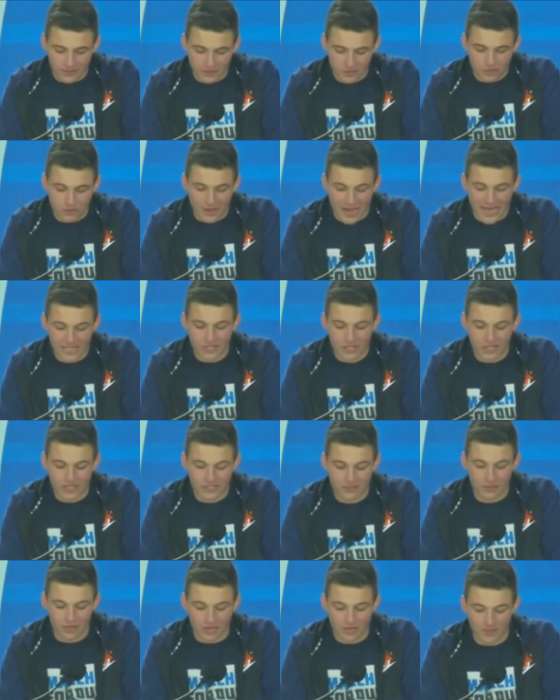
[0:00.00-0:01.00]
tragedy
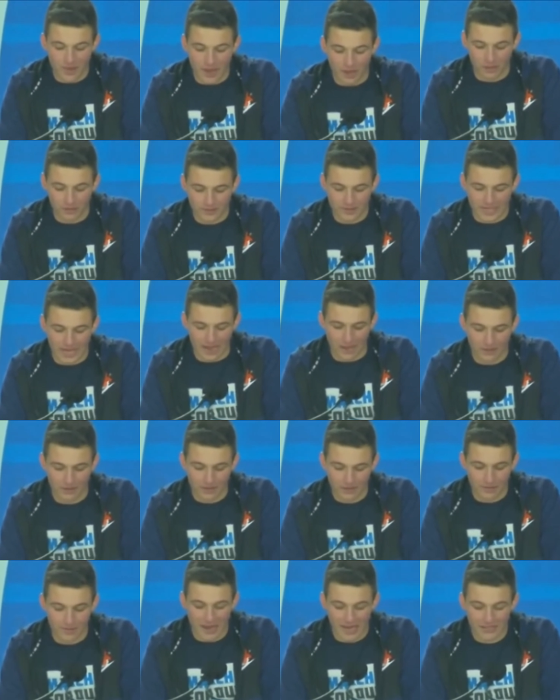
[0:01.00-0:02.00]
struck my hometown
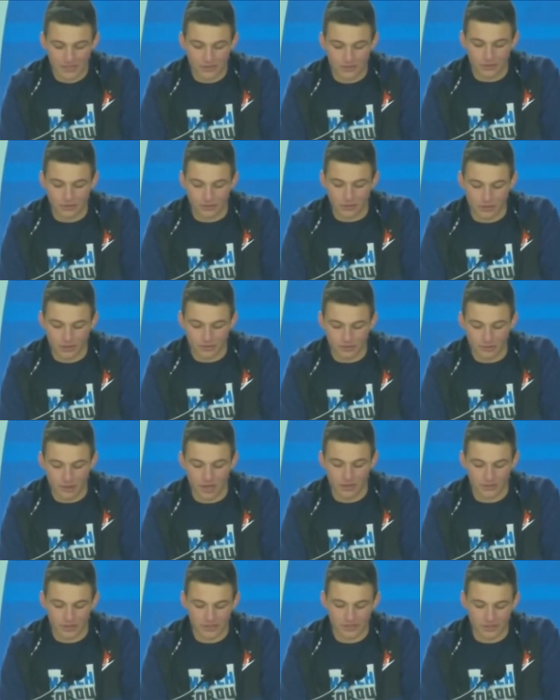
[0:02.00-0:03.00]
and my school,
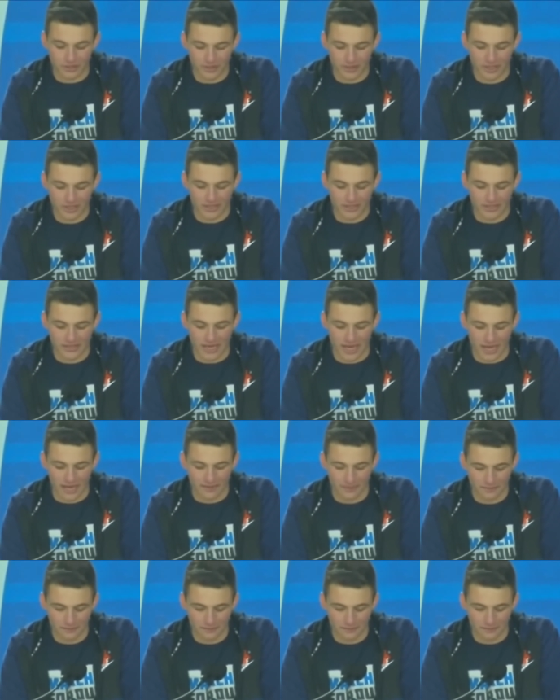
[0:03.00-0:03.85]
Marjory Stoneman Douglas High.